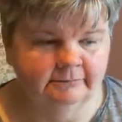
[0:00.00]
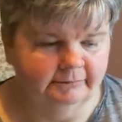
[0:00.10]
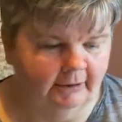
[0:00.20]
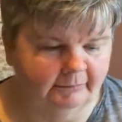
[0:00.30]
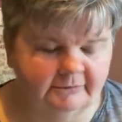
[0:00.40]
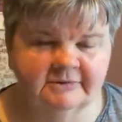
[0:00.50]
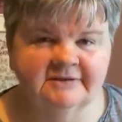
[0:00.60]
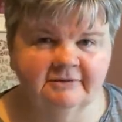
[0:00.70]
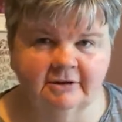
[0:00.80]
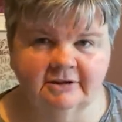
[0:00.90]
problems
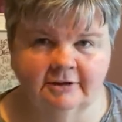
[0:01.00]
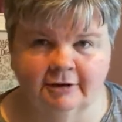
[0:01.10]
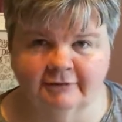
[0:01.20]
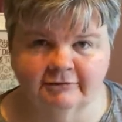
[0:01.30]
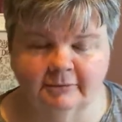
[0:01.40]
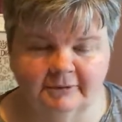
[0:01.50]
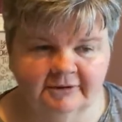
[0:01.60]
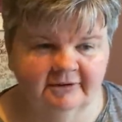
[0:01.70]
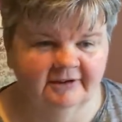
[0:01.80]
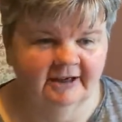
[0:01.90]
for over a
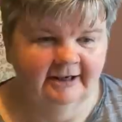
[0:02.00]
month.